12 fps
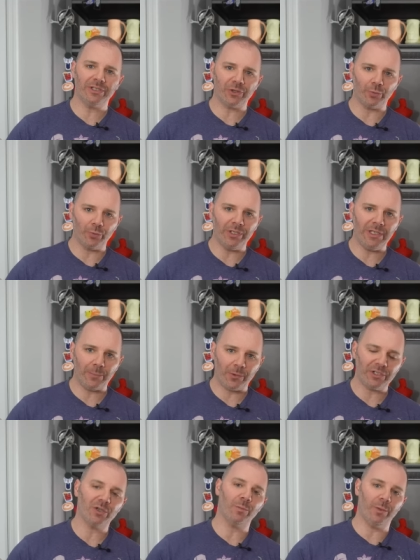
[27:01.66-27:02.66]
this 3D
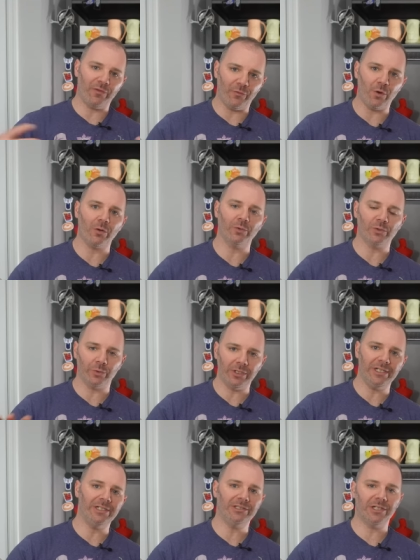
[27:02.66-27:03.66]
printer before it was
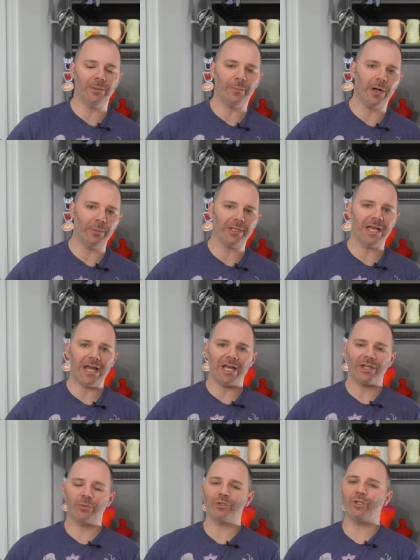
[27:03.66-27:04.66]
released to the public,
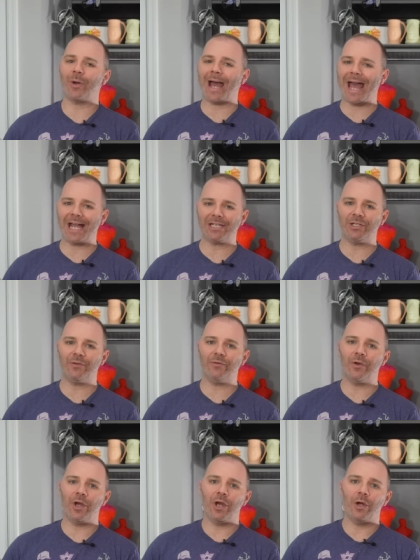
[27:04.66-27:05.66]
there was no
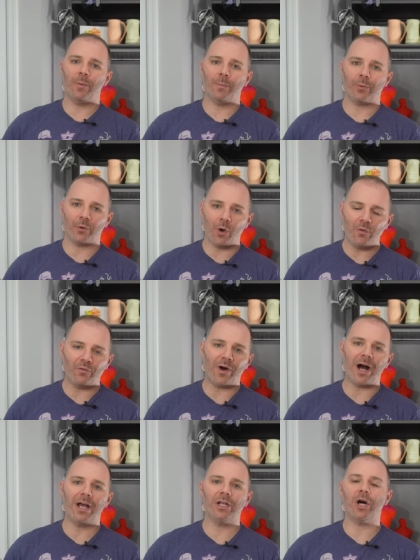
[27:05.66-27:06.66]
active
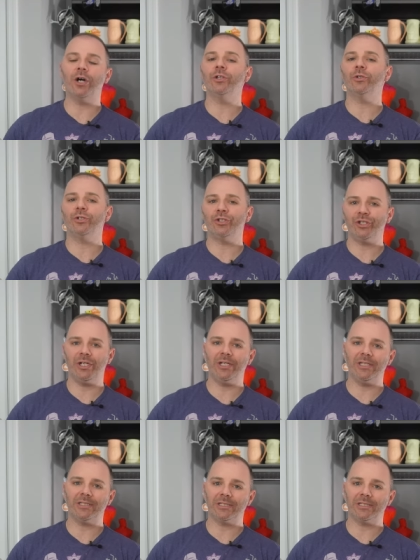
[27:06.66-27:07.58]
profile under Qidi